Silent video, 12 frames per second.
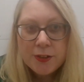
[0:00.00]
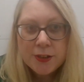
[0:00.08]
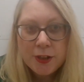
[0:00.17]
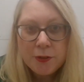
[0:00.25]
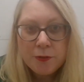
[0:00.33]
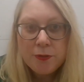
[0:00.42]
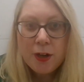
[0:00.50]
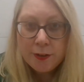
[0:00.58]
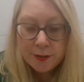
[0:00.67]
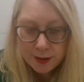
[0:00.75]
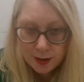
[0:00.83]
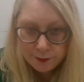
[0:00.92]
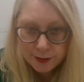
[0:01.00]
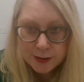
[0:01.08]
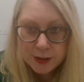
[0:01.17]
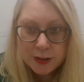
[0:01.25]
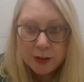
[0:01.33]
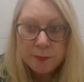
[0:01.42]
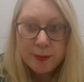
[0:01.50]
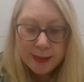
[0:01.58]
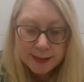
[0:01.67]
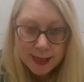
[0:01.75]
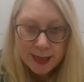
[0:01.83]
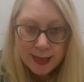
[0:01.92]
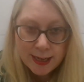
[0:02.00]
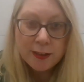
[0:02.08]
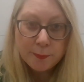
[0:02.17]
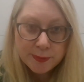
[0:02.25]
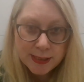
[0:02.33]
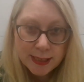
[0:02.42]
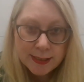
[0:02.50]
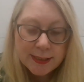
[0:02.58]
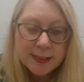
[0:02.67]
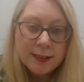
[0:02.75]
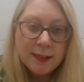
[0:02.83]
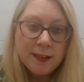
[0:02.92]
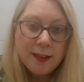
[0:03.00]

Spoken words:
So rather than having to maintain and update